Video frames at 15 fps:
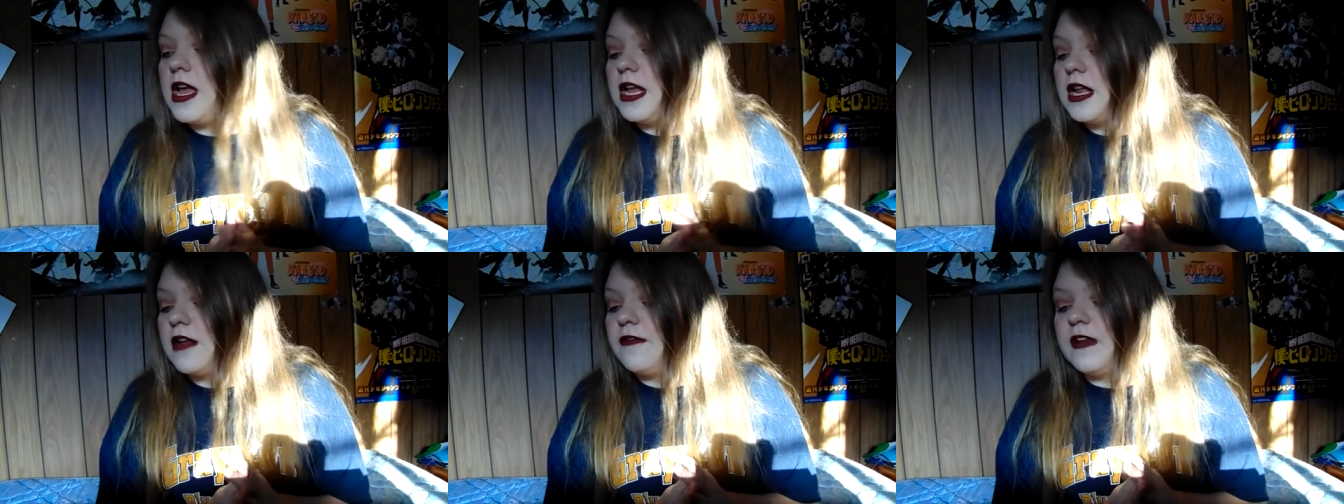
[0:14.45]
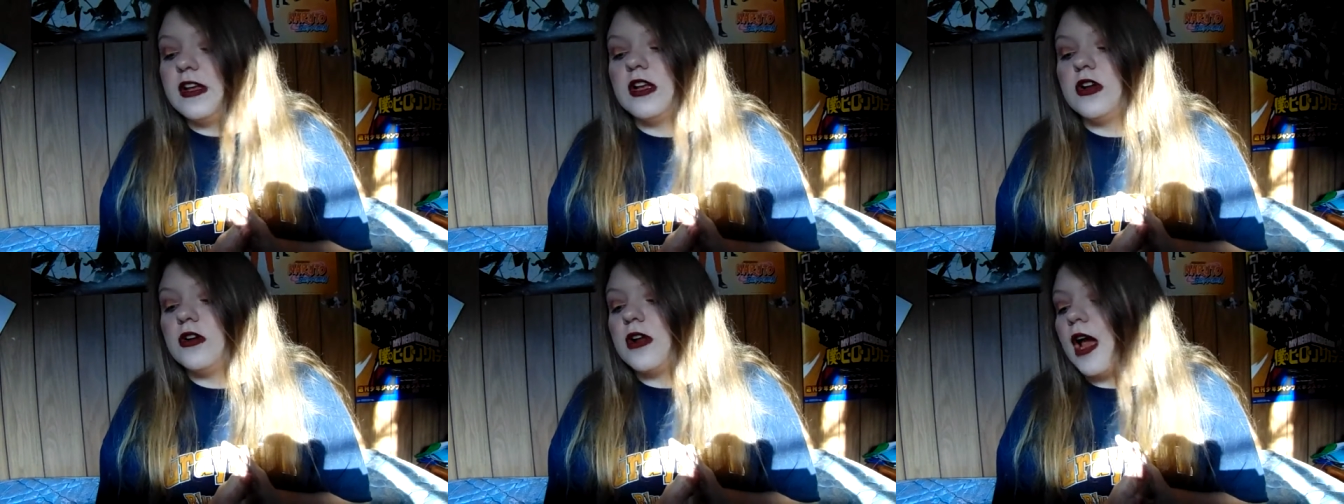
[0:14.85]
and I
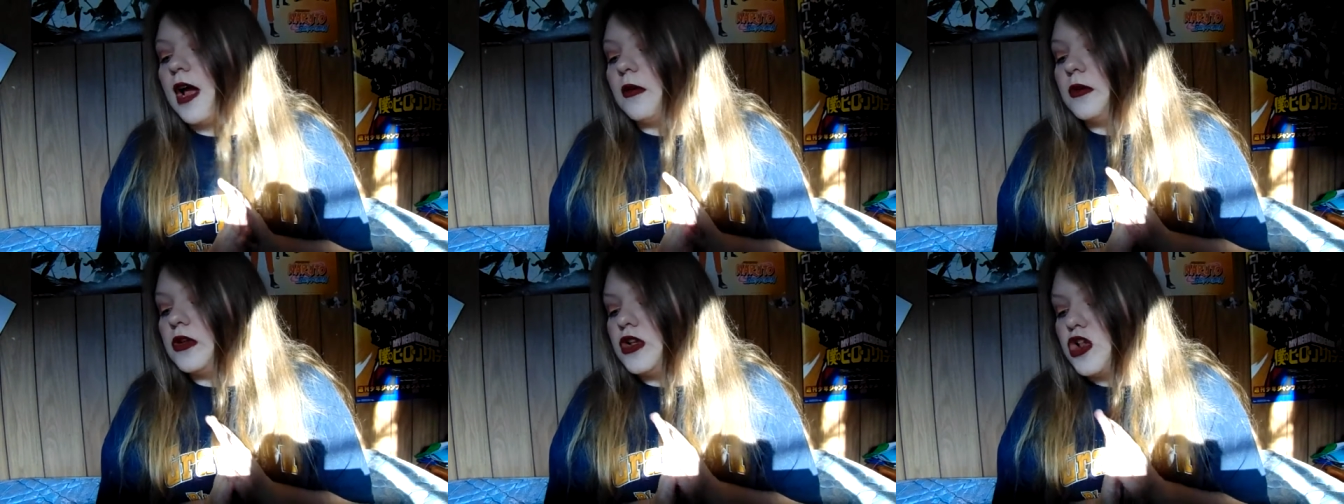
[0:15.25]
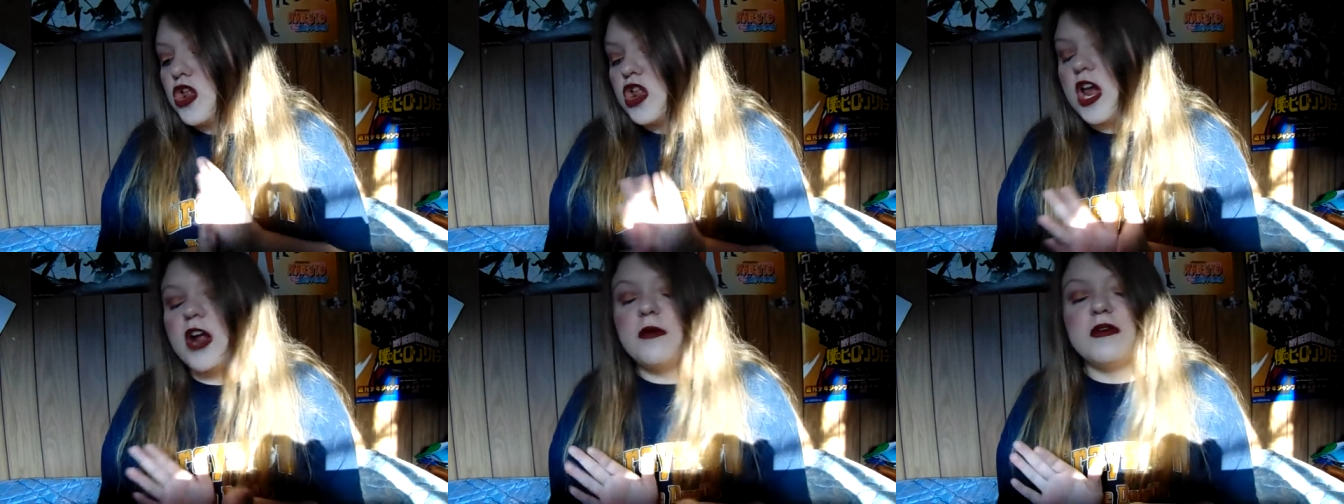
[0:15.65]
figured I would
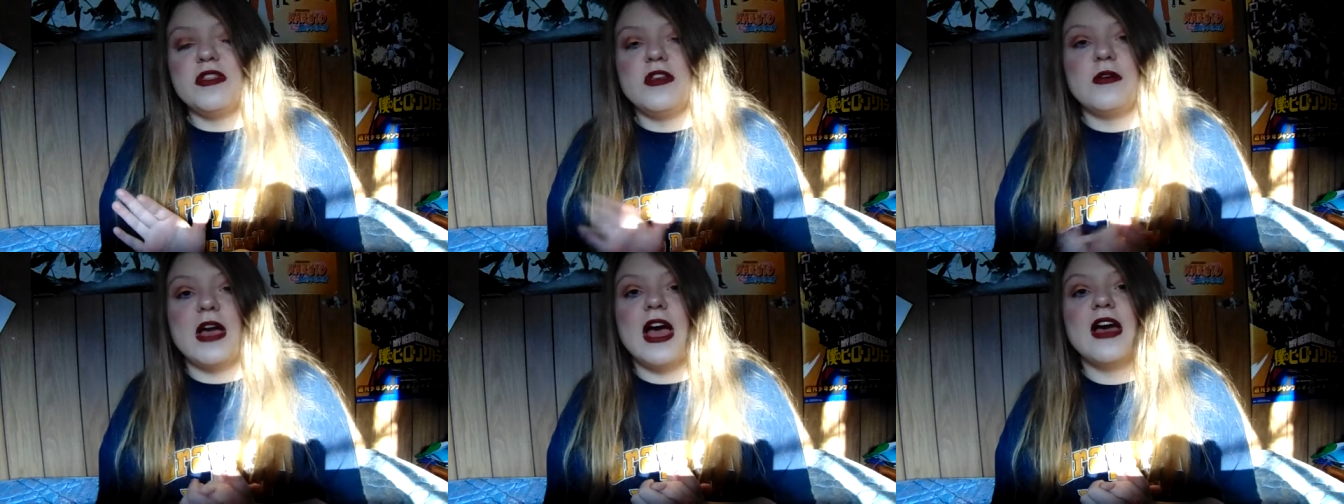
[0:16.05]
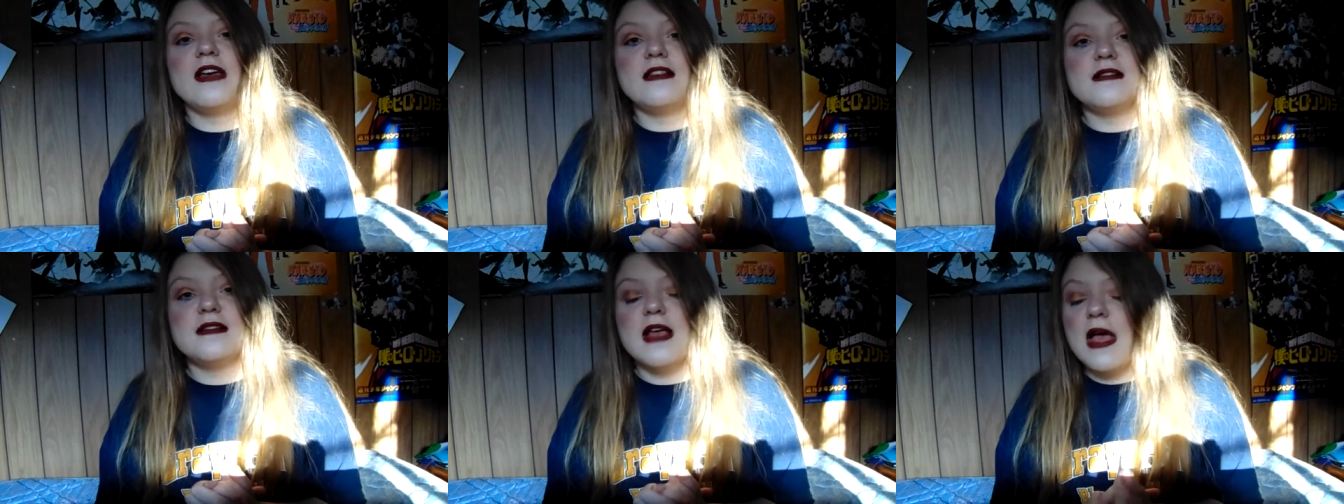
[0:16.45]
share with you
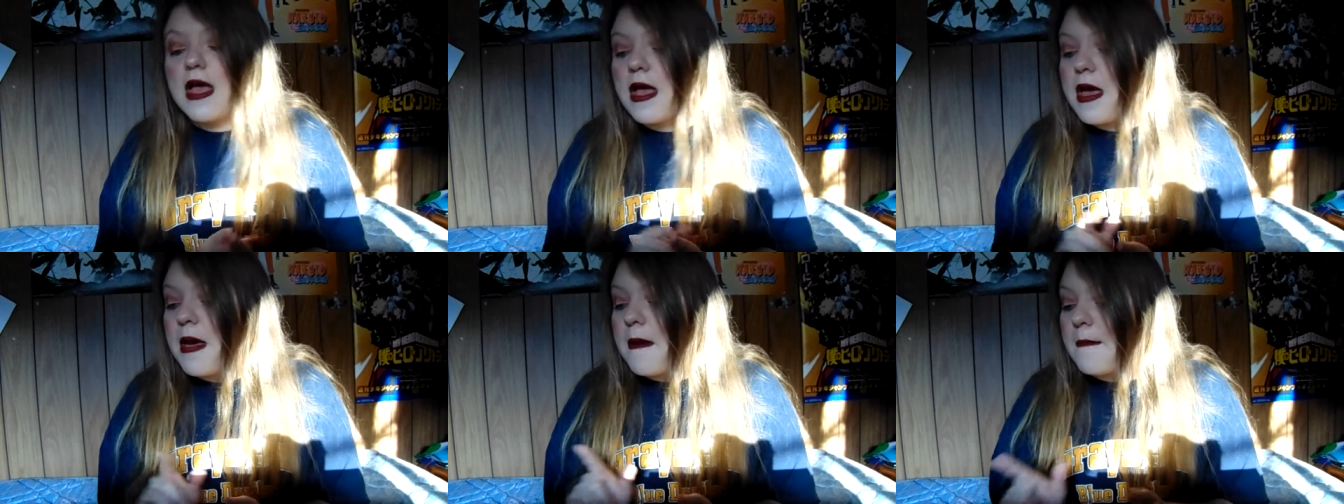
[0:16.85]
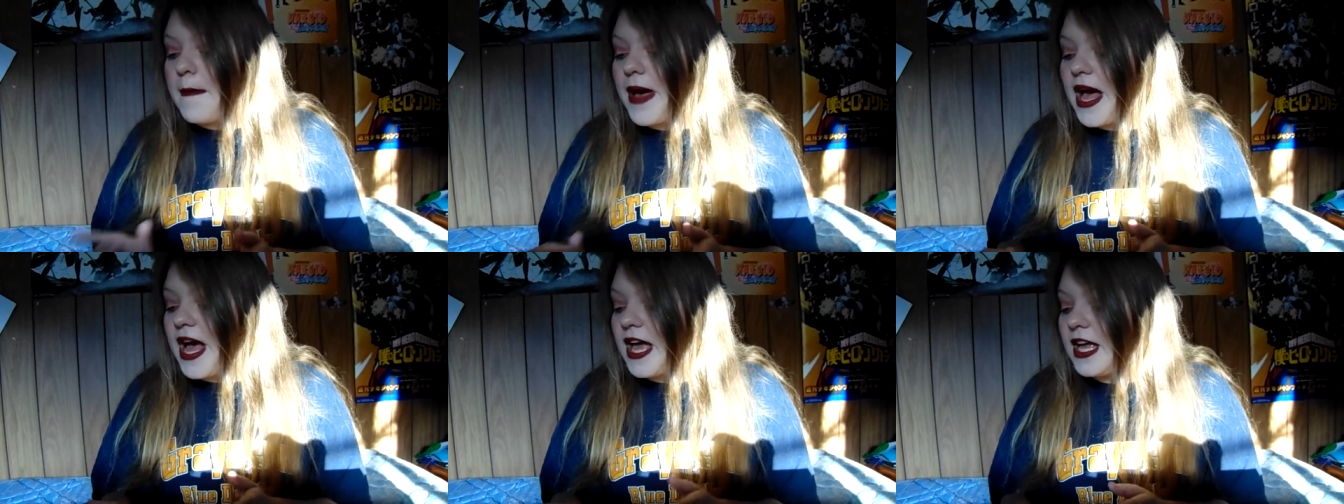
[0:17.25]
guys
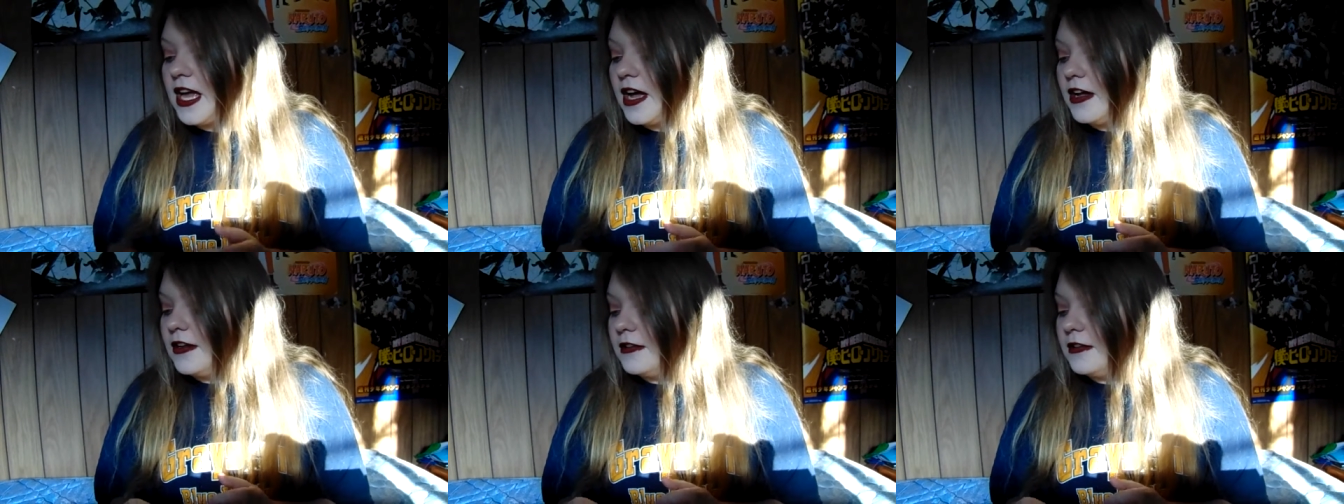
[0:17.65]
my